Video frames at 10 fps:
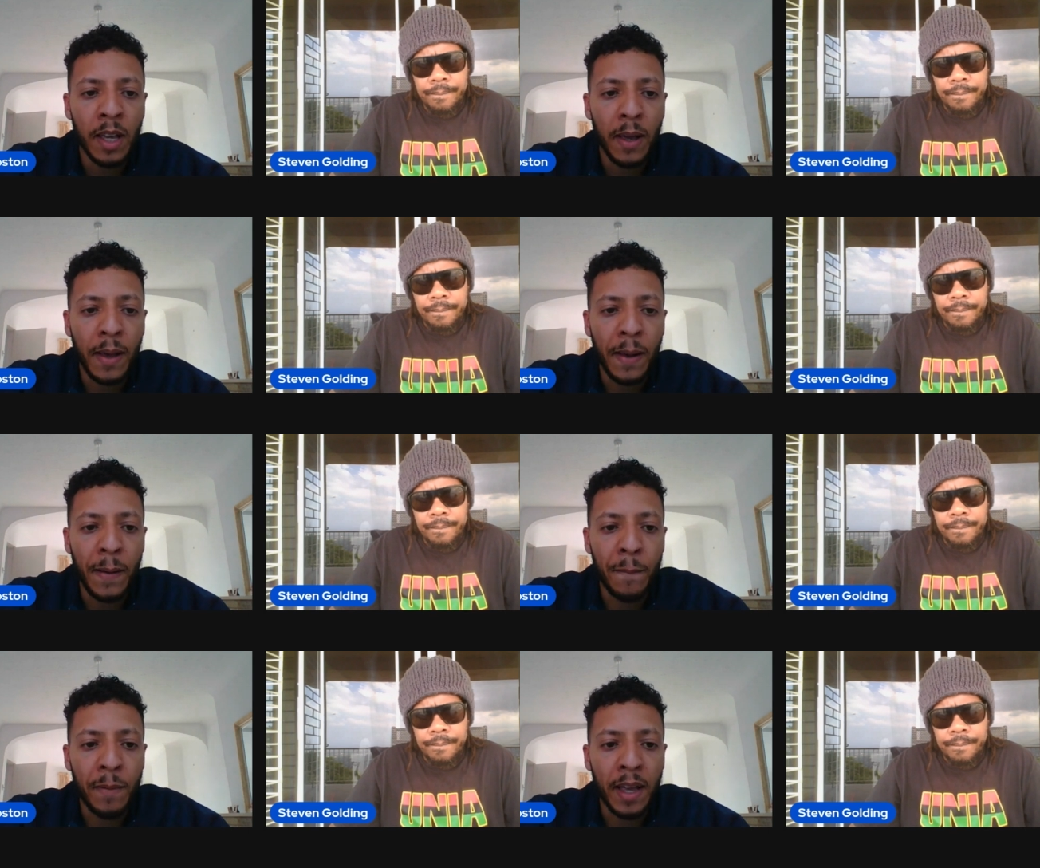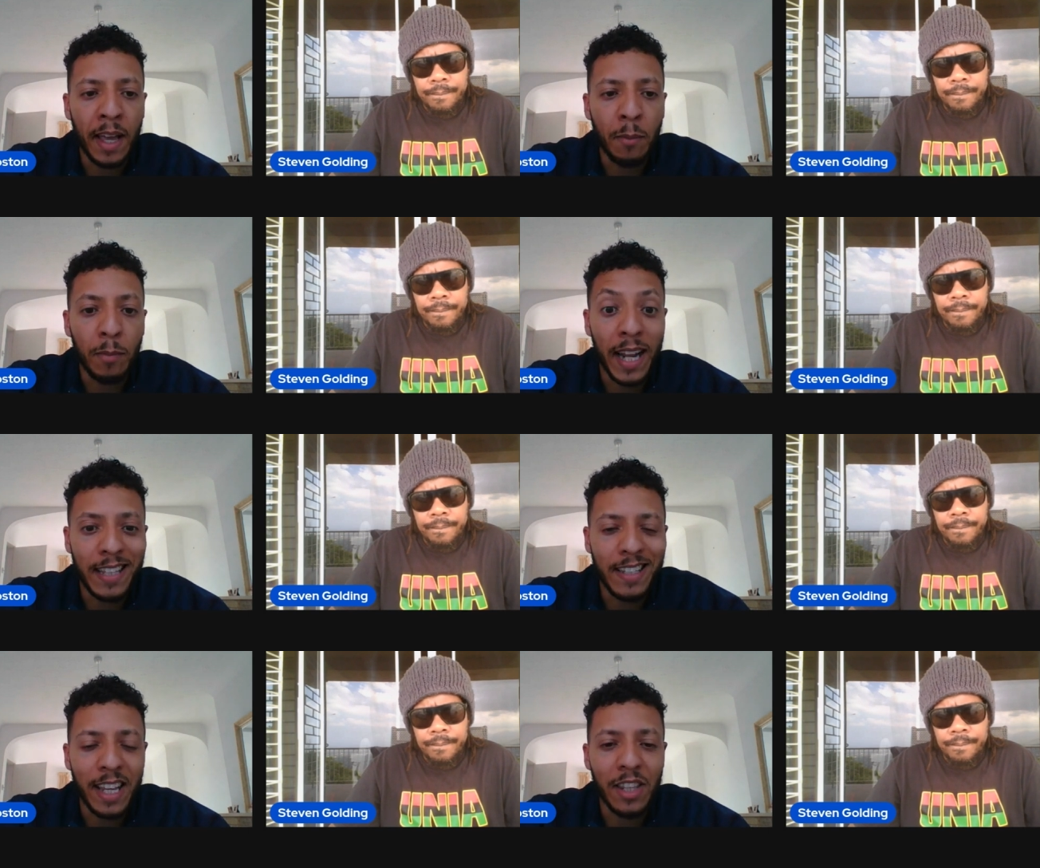Speaker 1: Um, and I'm glad to
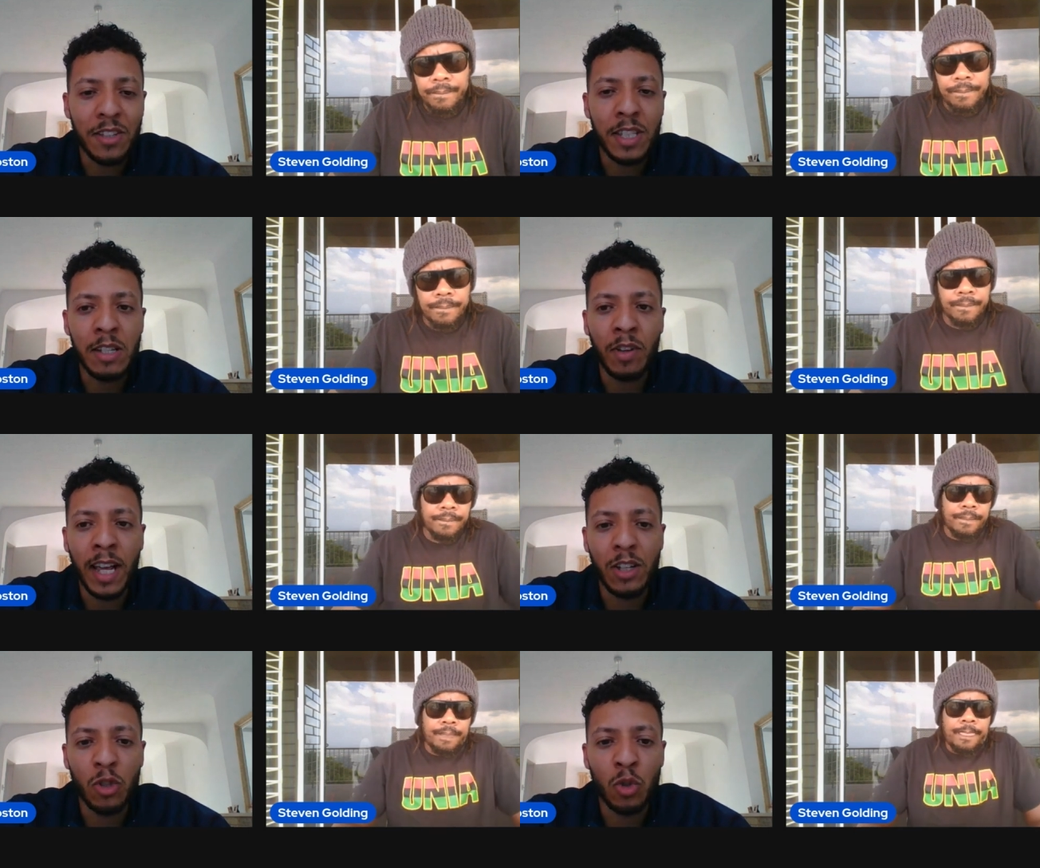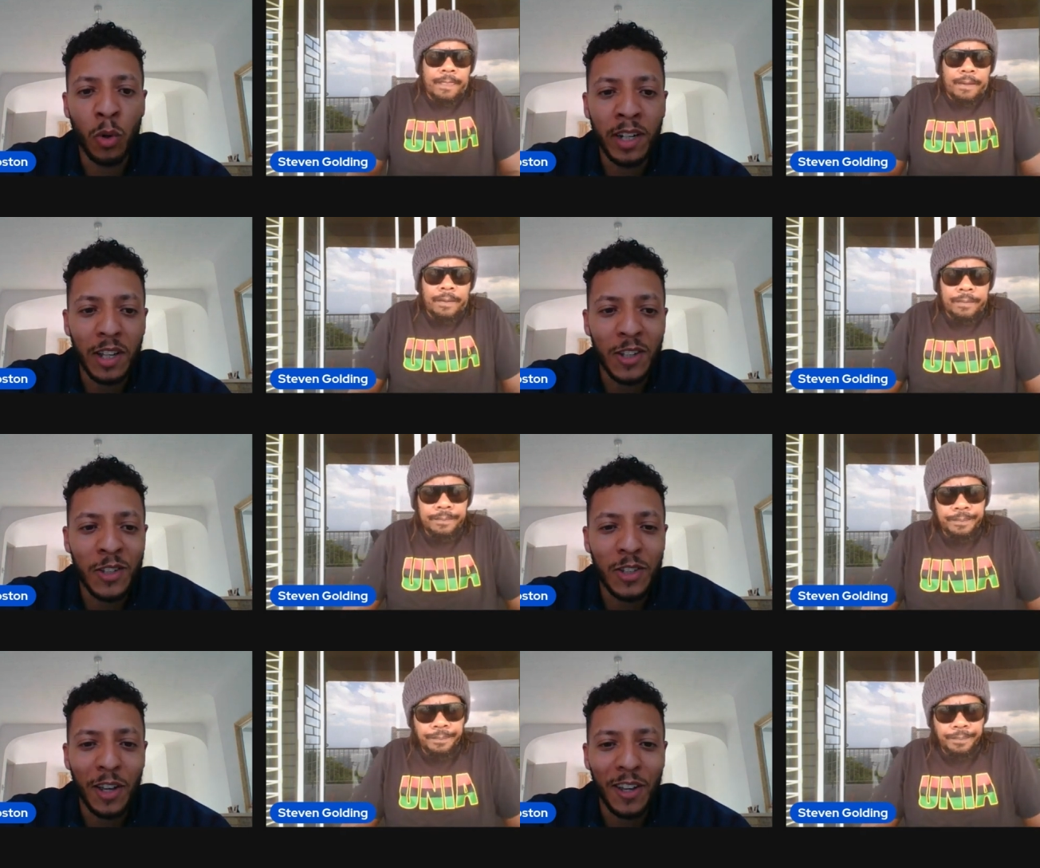say that Steven has joined
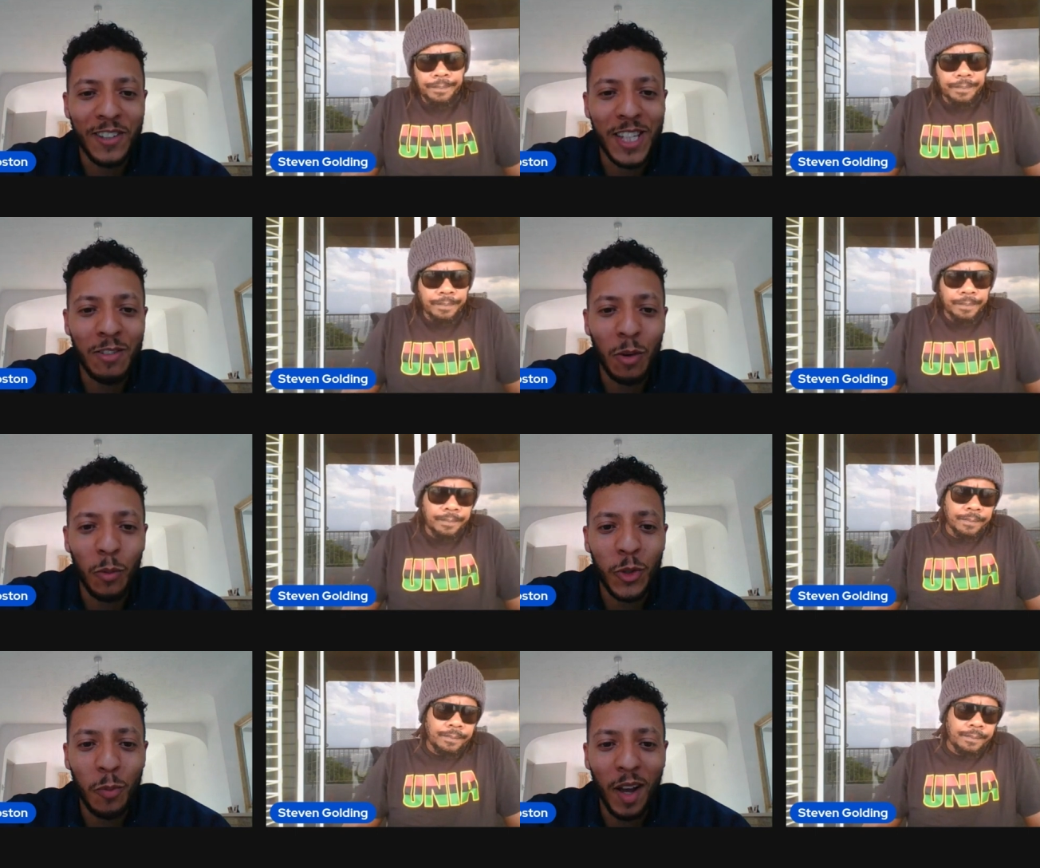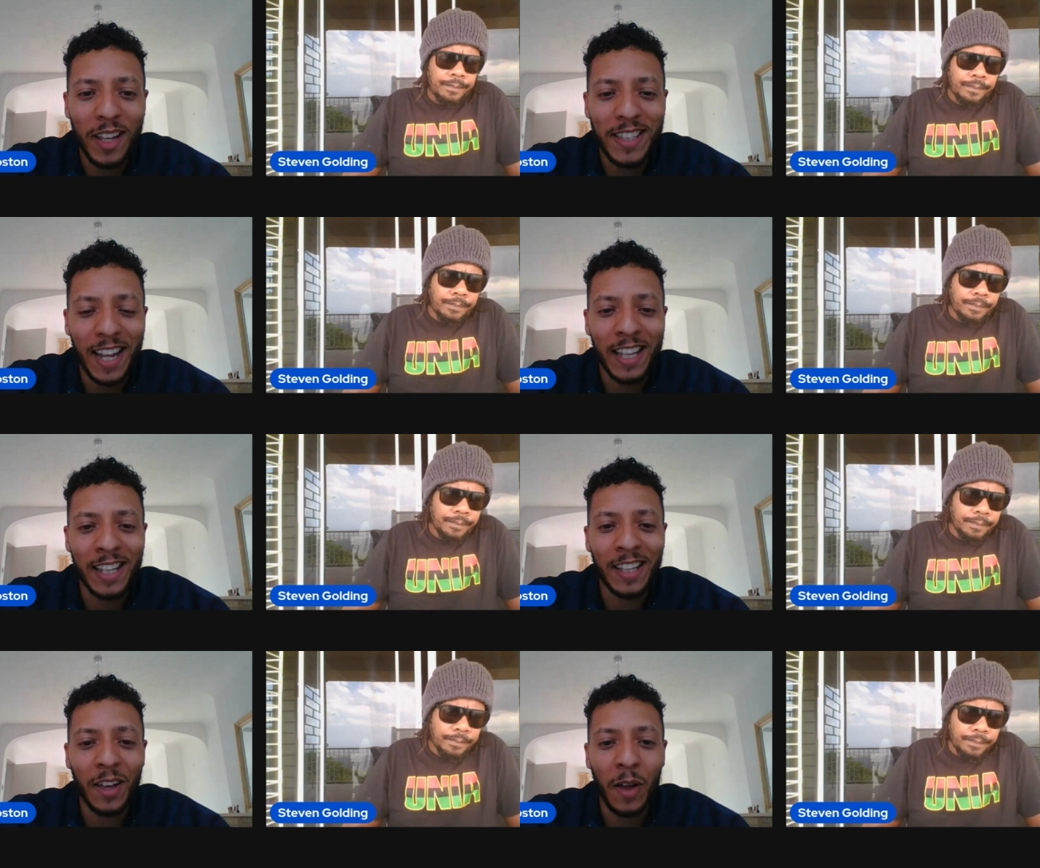us. Uh, Steven, would you mind
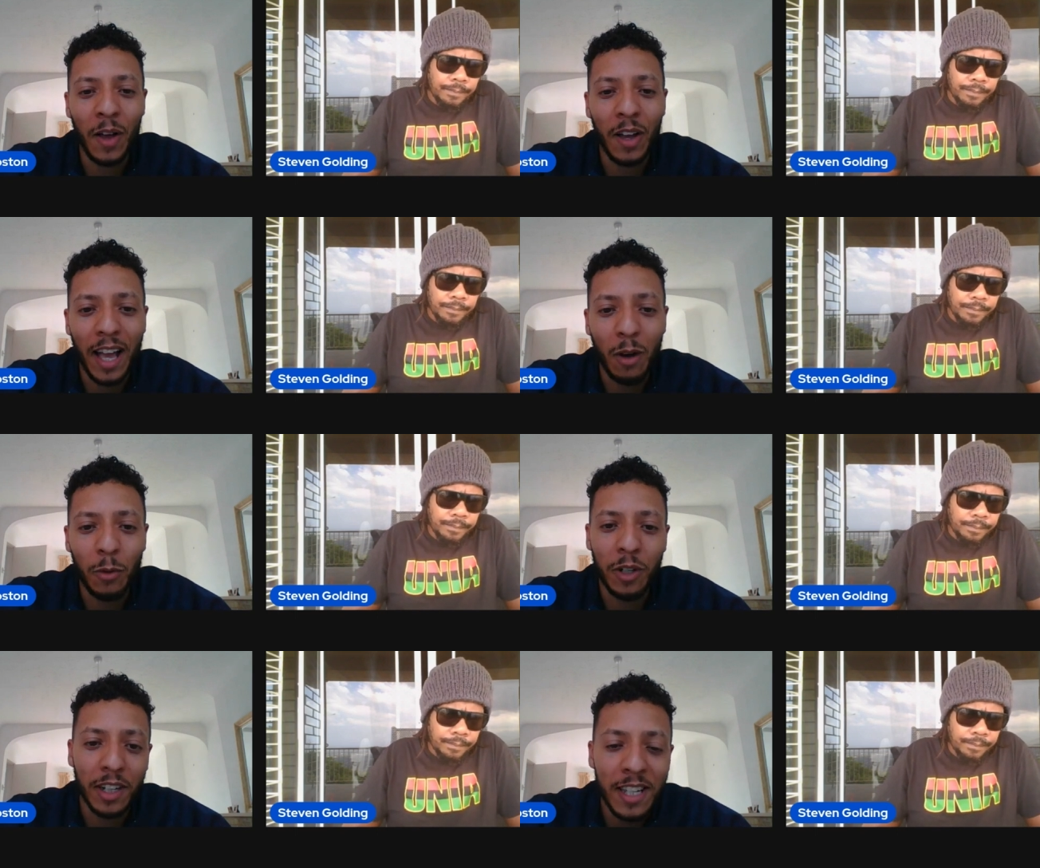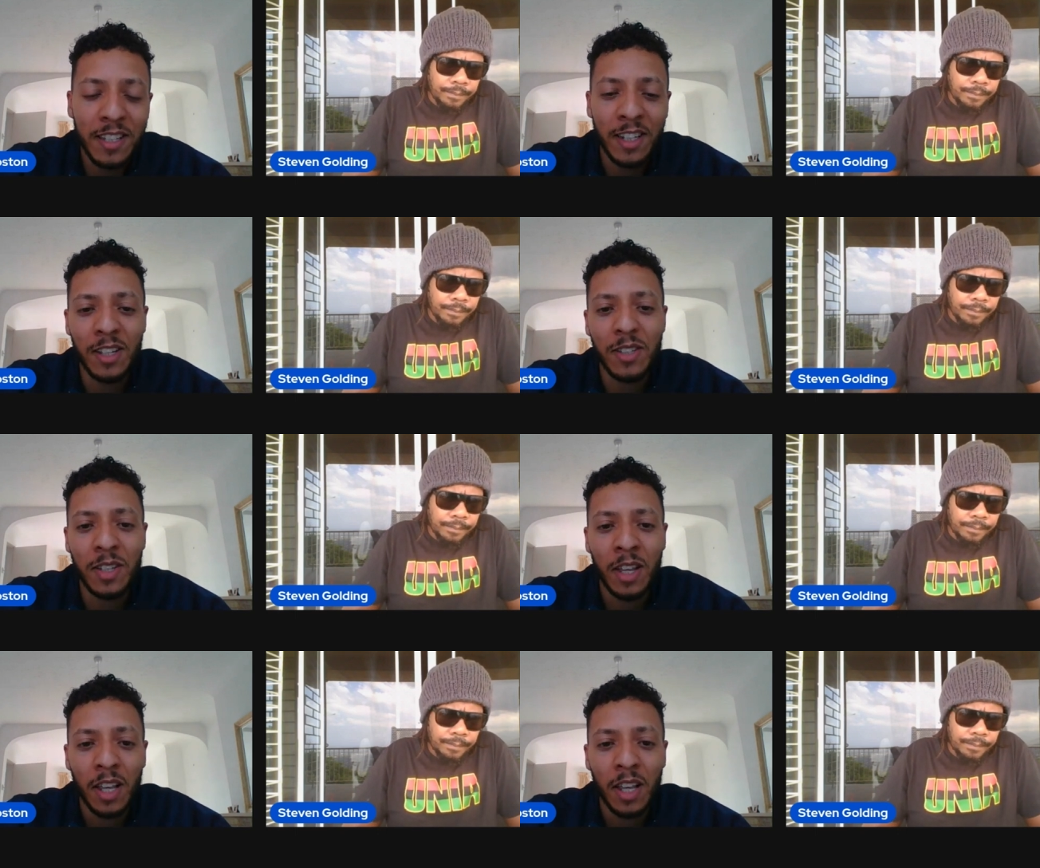telling uh, our listeners